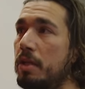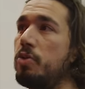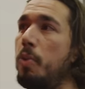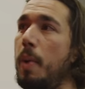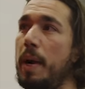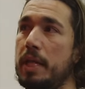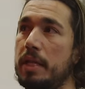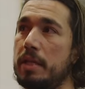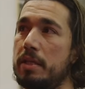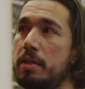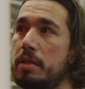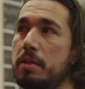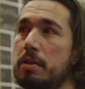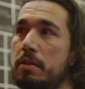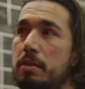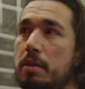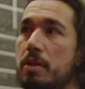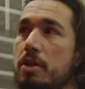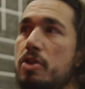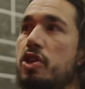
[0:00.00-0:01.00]
20s.
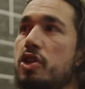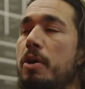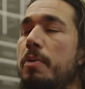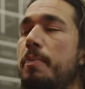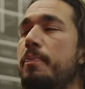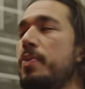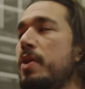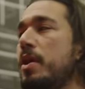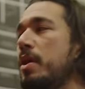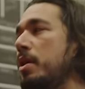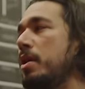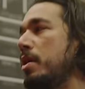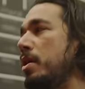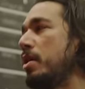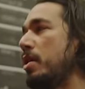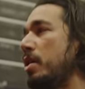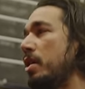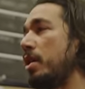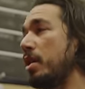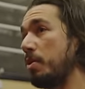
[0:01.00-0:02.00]
So
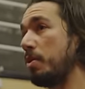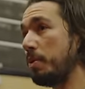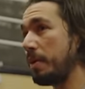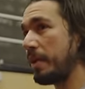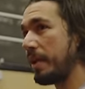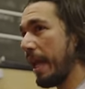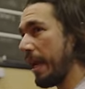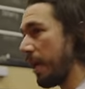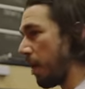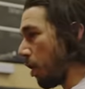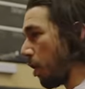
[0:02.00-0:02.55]
you'd get a